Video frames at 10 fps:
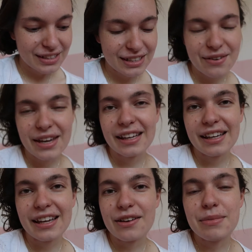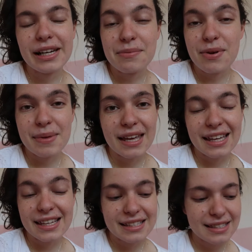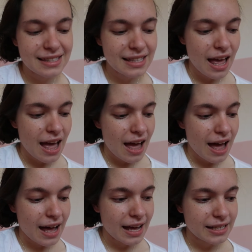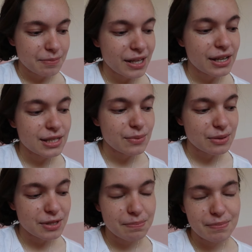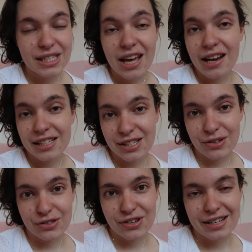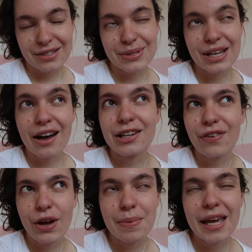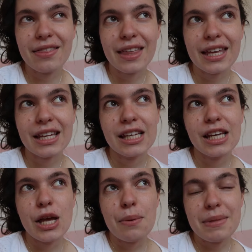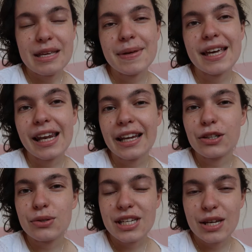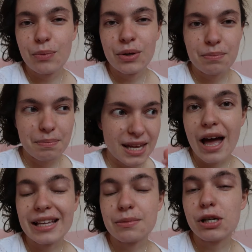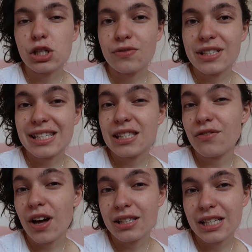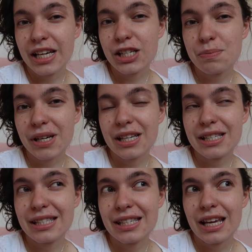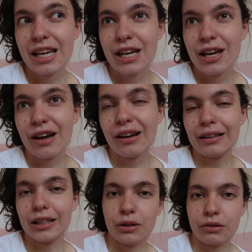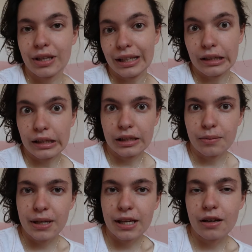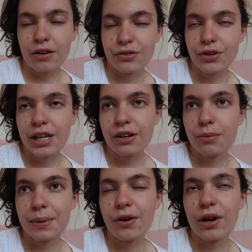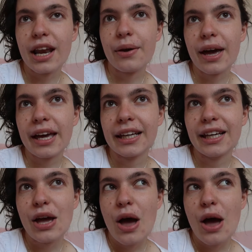You know, it completely put me at ease. And because it was a maternity contract, I was kind of hoping that me being an NQT wouldn't be as much of a disadvantage, because, you know, if they didn't like me after a year, I'd be gone anyway.